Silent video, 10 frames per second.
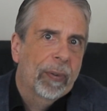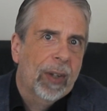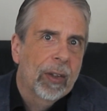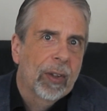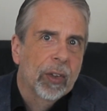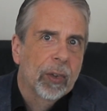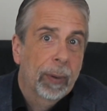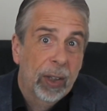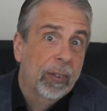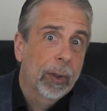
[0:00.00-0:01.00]

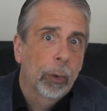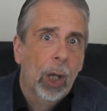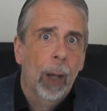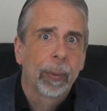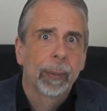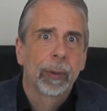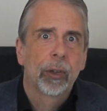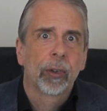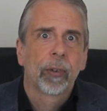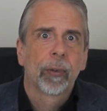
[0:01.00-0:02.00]
percentage, but it's still carbon
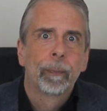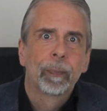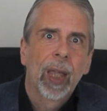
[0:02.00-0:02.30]
emissions.